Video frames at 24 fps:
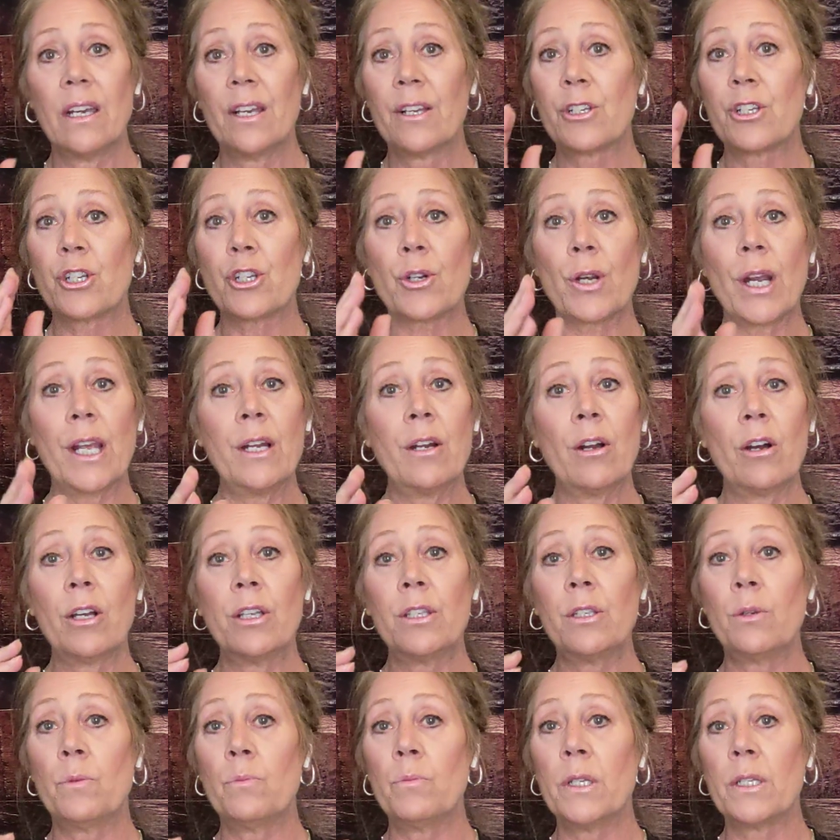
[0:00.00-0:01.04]
Straight
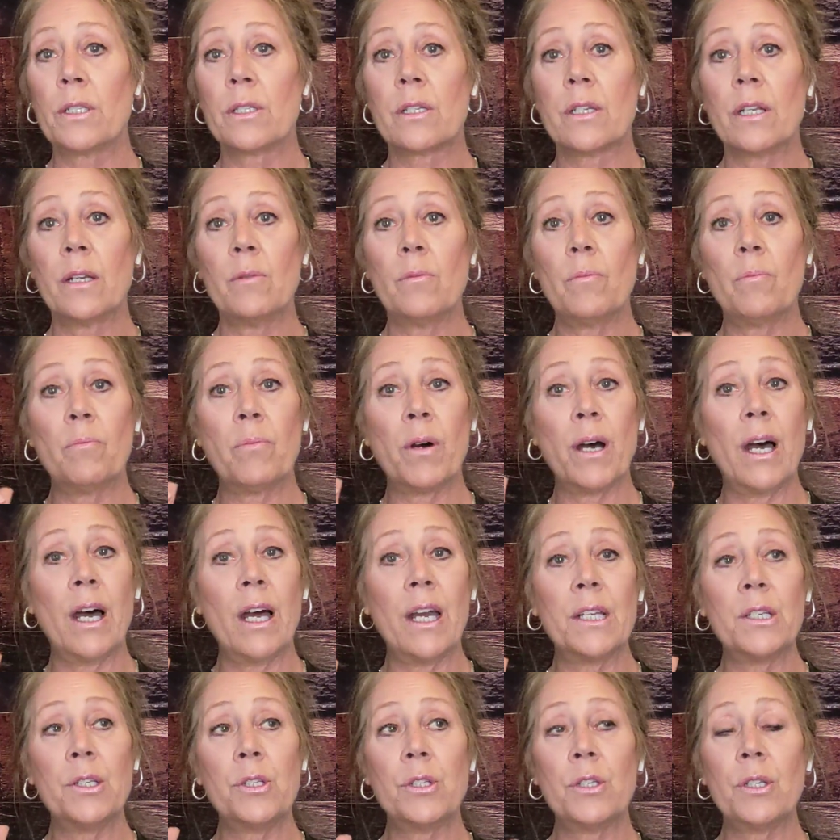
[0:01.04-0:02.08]
on, you missed it.
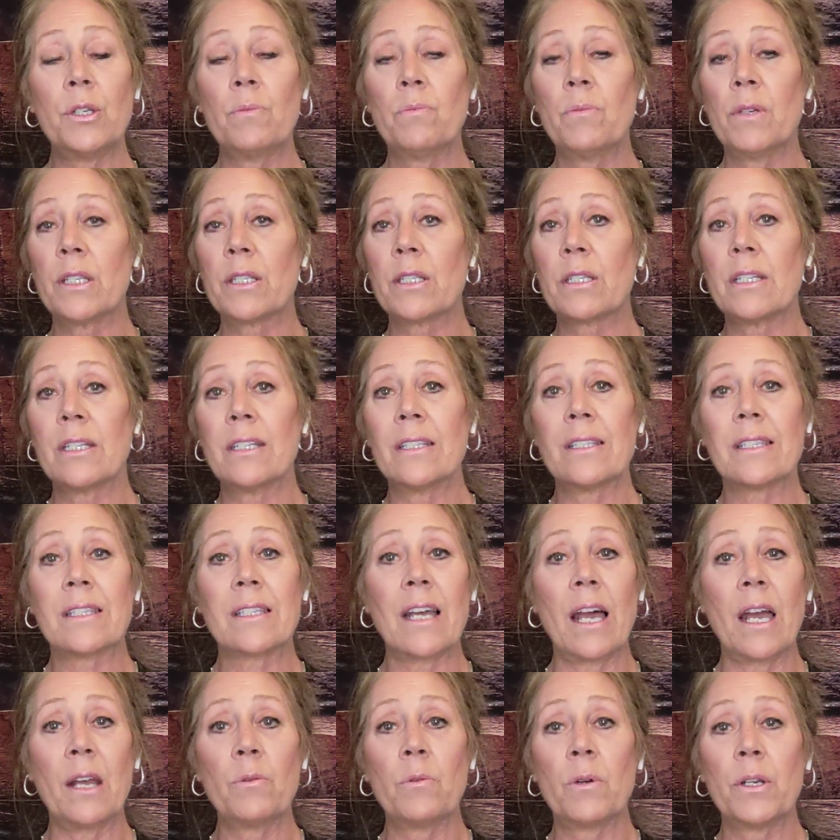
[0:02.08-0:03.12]
Behind you, you missed it.
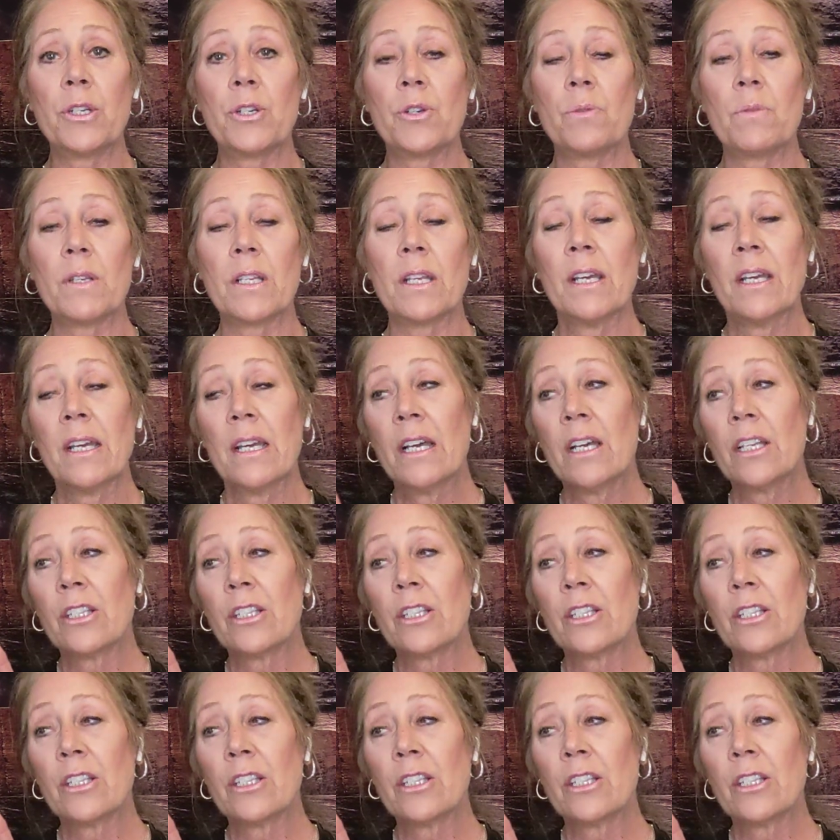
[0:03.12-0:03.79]
Sideways, you missed it.